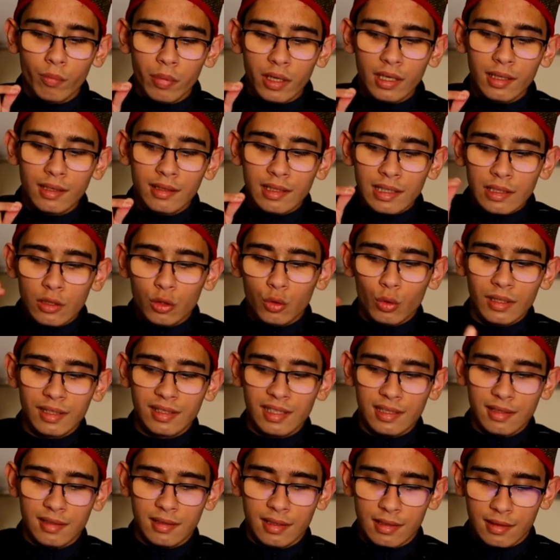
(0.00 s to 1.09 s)
we bring it into
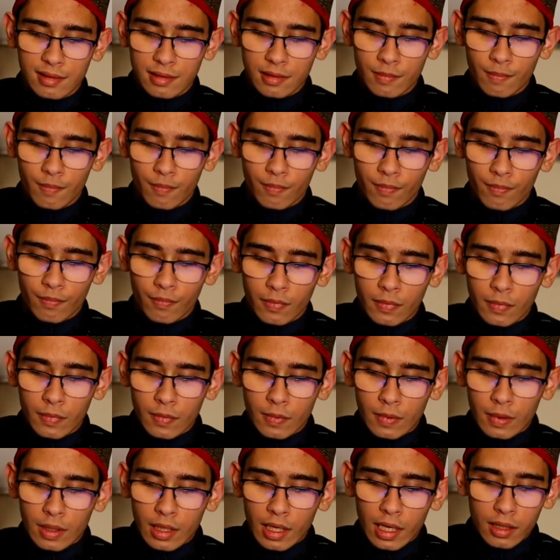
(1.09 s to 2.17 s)
existence.
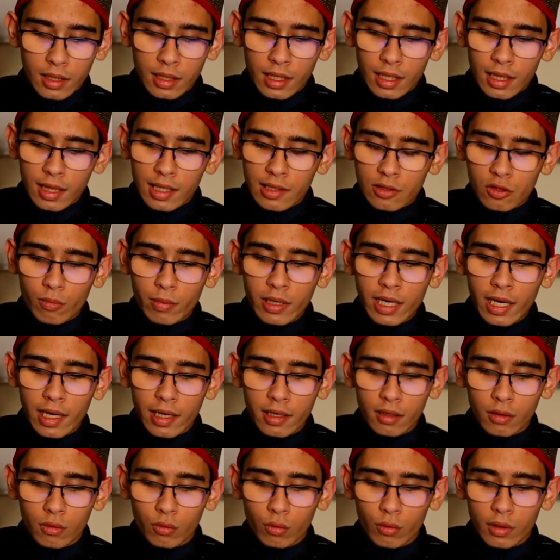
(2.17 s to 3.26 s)
And then Allah
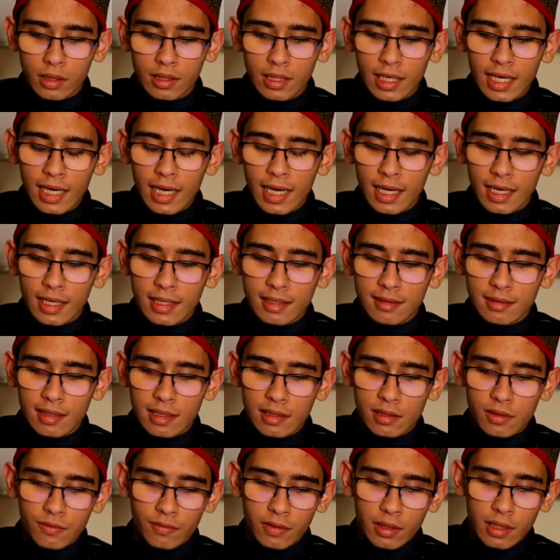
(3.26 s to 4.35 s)
subhanahu wa ta'ala
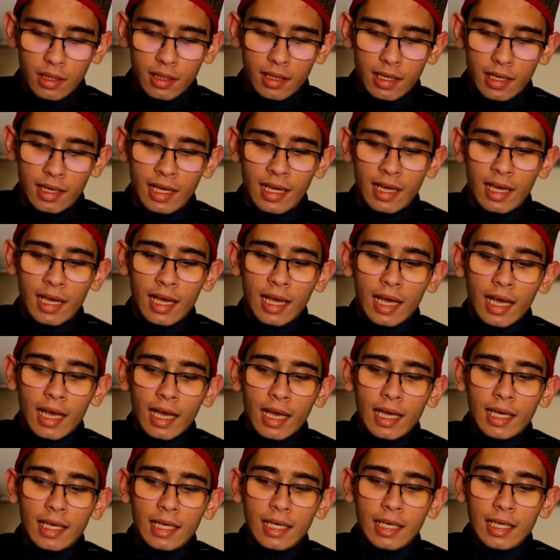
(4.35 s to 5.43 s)
says further,
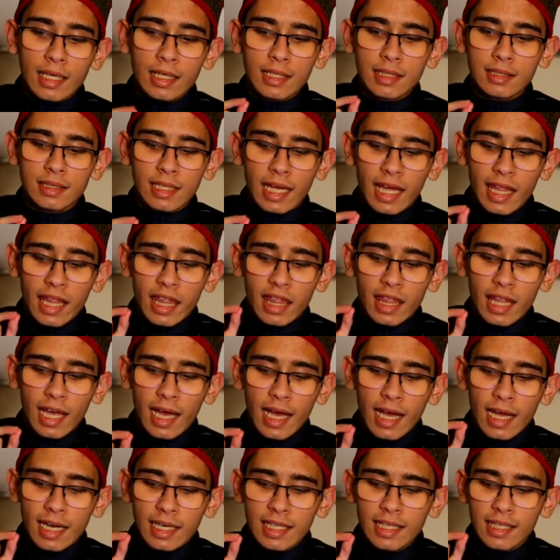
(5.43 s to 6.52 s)
inna
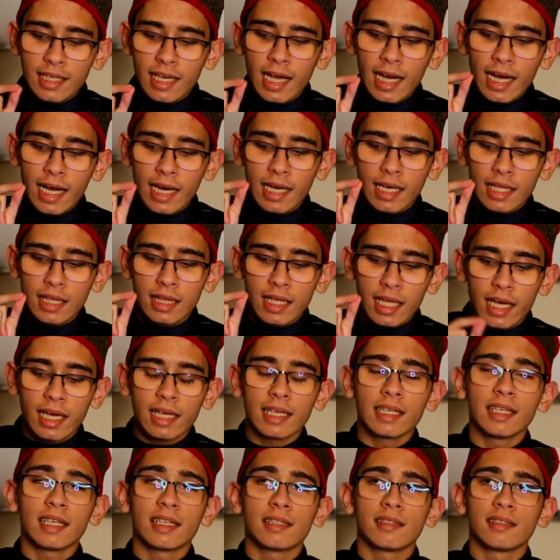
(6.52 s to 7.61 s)
dhalika ala Allah
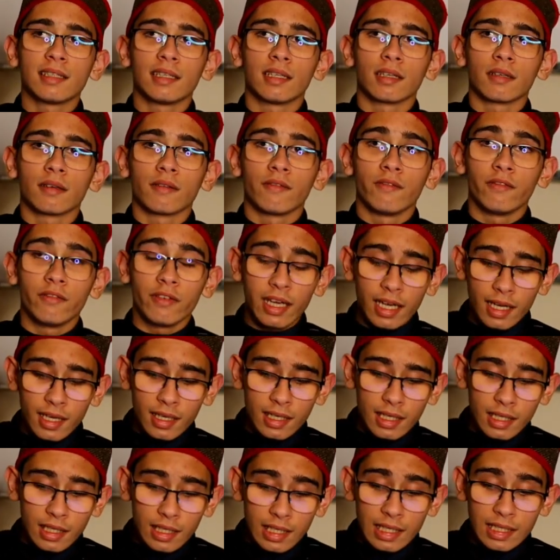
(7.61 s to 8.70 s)
yaseer.
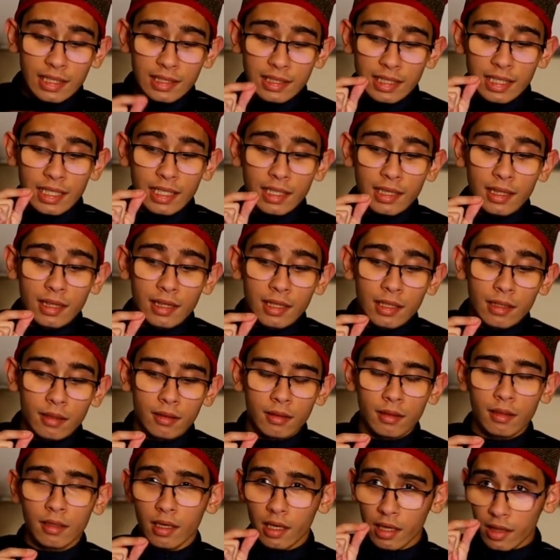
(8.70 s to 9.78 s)
Verily, indeed,
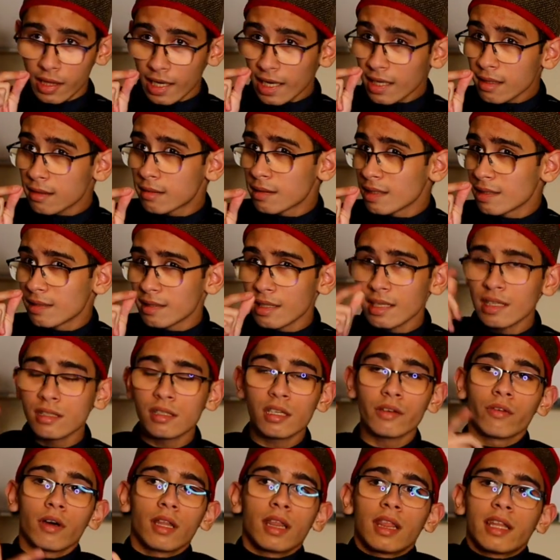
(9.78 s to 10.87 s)
that is
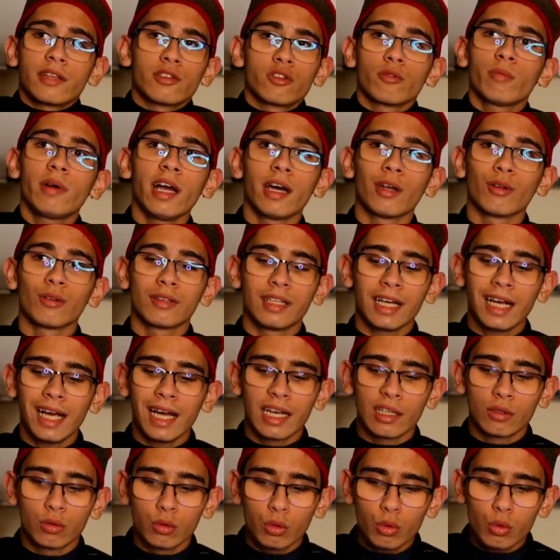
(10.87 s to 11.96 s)
easy for Allah subhanahu wa
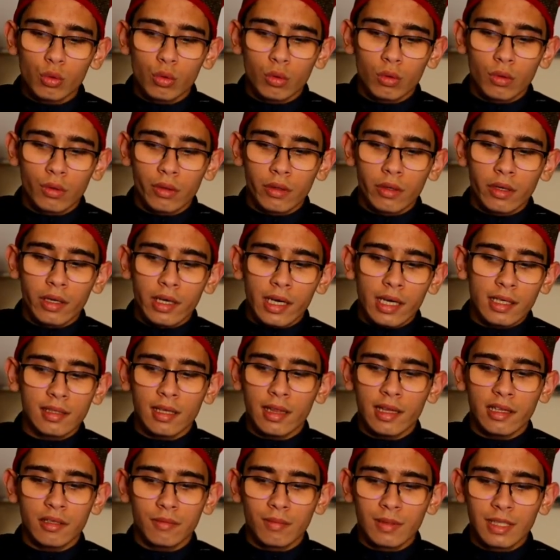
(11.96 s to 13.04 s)
ta'ala to do. As
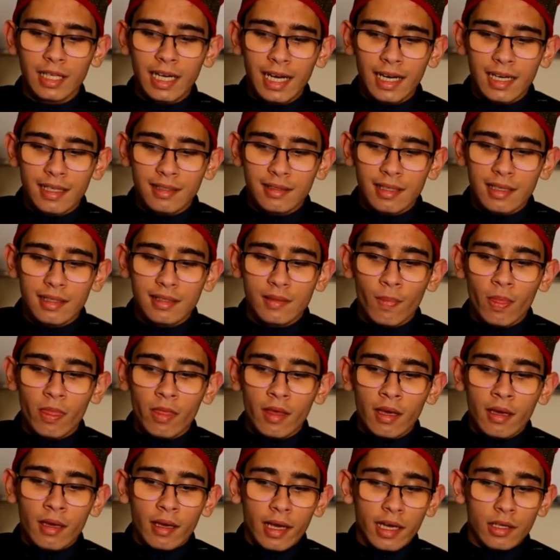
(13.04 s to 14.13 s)
Allah subhanahu wa ta'ala says,
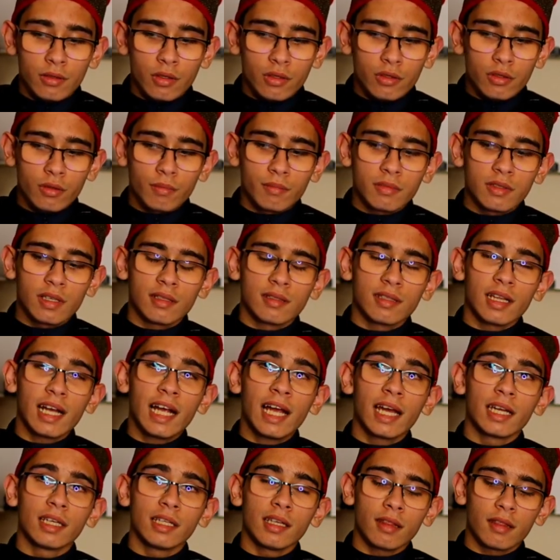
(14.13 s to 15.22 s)
as Rasul says in the
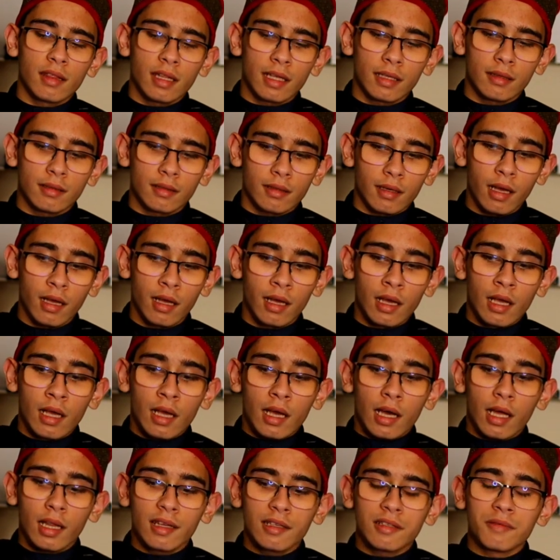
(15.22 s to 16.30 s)
hadith, that
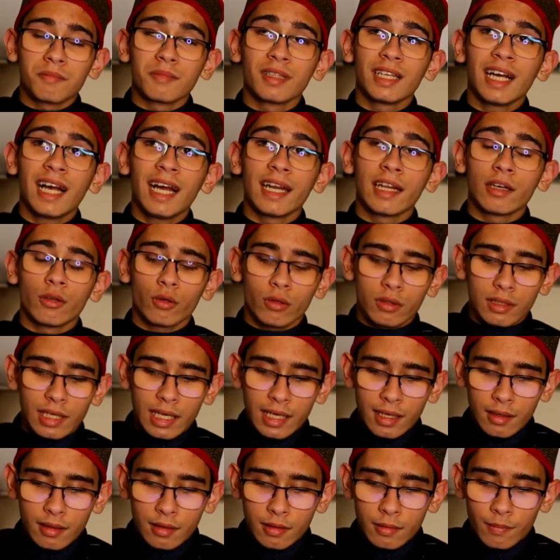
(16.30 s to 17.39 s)
Allah subhanahu wa ta'ala had
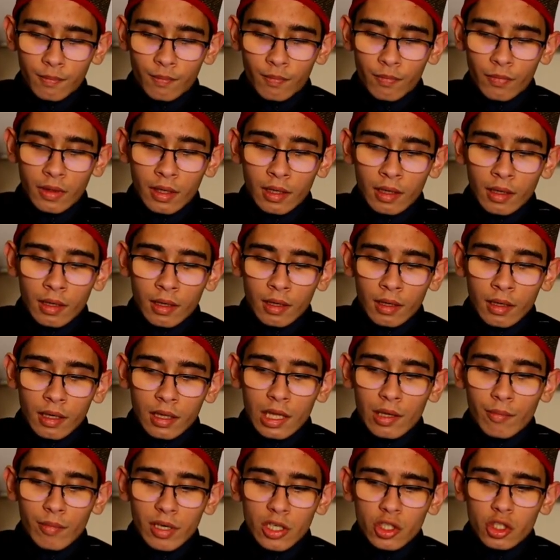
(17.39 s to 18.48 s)
ordained
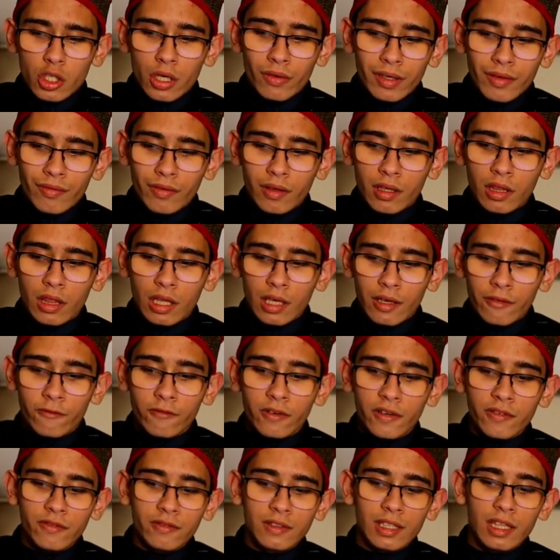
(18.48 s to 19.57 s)
the measure of everything
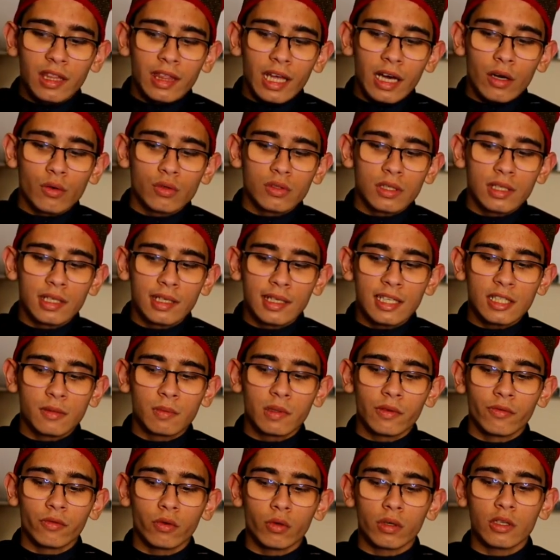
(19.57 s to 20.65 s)
50,000 years
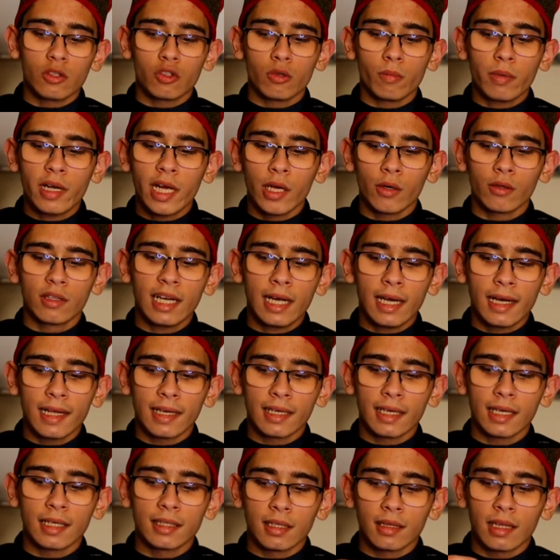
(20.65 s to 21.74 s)
before He subhanahu wa ta'ala
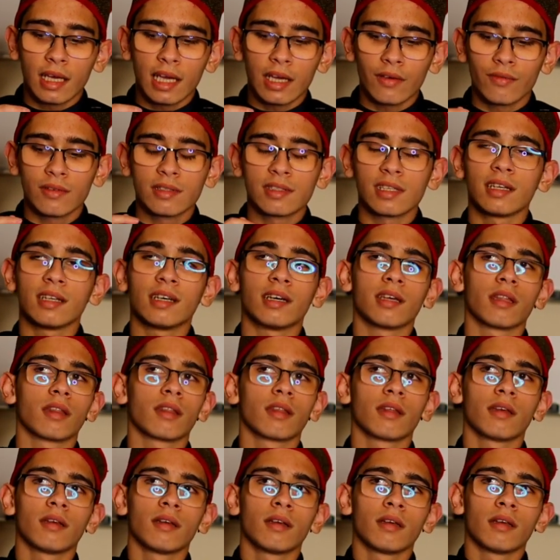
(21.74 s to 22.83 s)
created the heavens and earth.
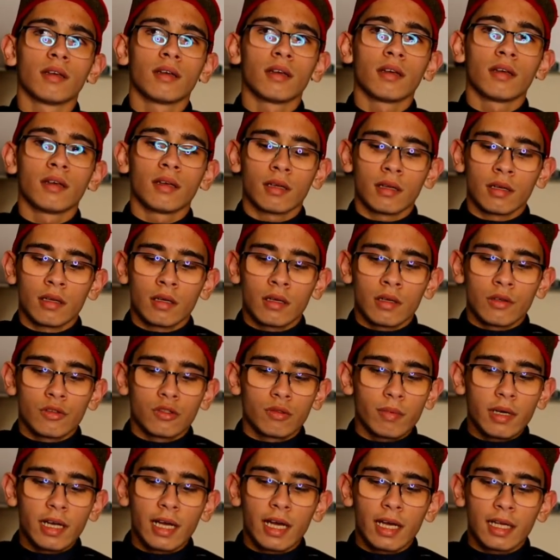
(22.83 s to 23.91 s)

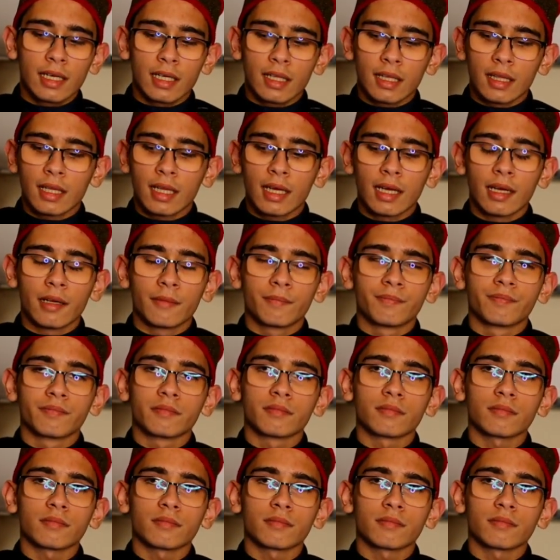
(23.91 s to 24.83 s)
Subhanallah.